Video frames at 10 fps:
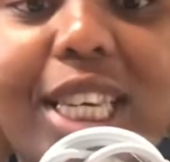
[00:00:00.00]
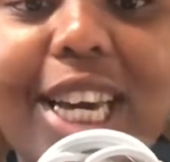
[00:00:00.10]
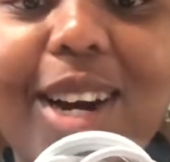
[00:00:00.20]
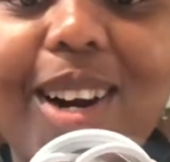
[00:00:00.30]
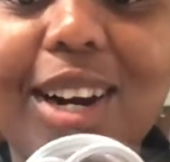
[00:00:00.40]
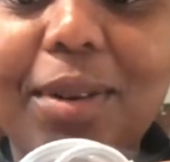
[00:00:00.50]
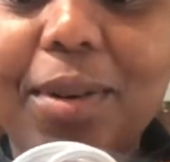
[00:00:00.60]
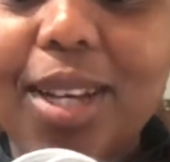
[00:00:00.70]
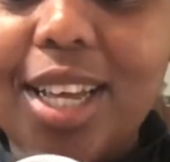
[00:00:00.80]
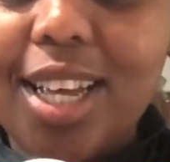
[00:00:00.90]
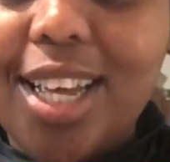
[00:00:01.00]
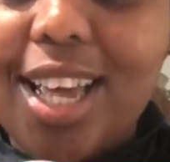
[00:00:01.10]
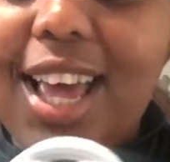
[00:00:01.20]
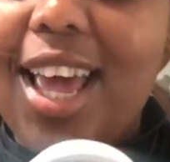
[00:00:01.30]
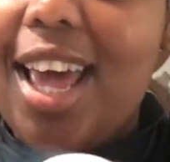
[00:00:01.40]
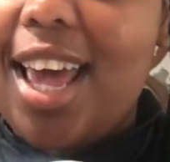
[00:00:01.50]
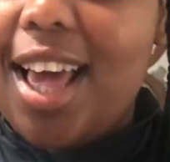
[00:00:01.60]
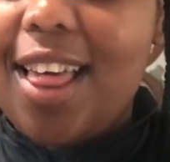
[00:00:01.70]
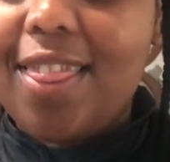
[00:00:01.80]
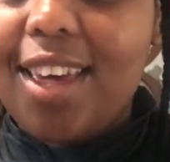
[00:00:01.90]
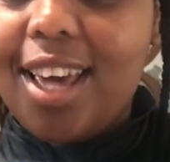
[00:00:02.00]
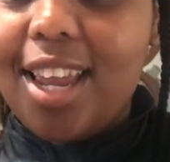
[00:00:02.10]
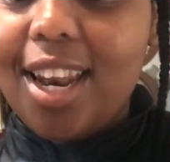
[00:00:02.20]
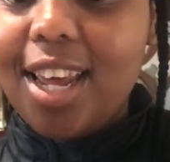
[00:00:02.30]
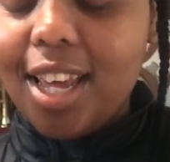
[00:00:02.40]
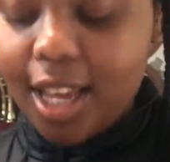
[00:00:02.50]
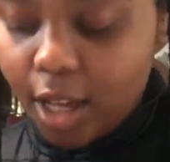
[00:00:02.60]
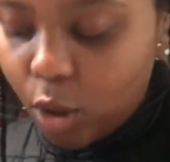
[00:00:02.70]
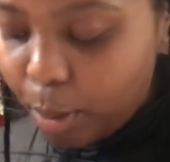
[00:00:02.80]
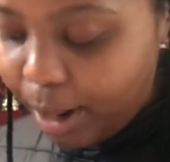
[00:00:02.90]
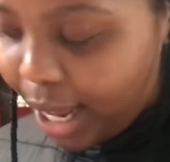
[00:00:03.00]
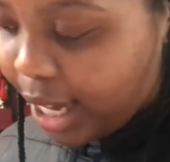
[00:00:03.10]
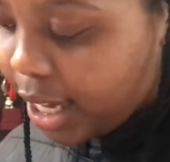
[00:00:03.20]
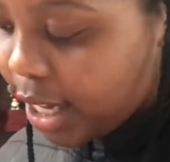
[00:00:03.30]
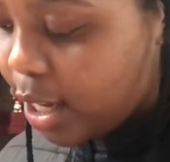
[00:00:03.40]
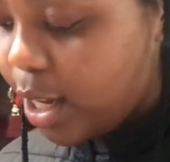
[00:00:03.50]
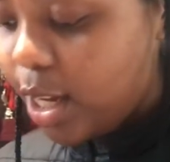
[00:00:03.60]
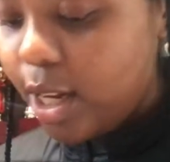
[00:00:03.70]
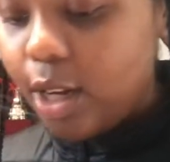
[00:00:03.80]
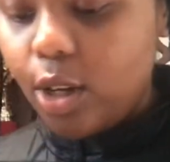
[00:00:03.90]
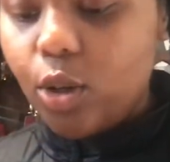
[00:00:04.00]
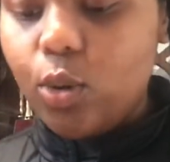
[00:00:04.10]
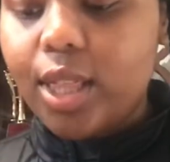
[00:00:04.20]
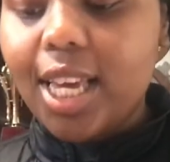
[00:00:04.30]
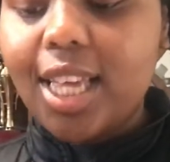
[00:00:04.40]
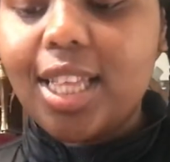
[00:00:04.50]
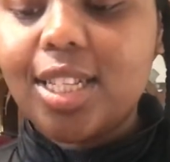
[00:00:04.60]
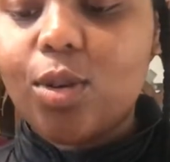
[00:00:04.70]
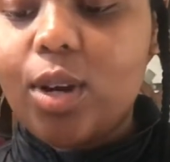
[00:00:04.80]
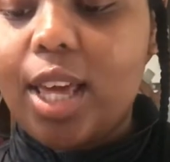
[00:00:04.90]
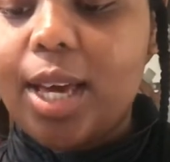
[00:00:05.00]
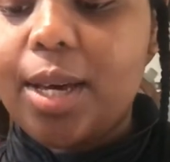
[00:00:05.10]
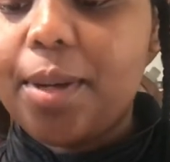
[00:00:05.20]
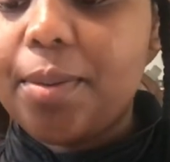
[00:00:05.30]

here. And then you plug, you thingy this on here.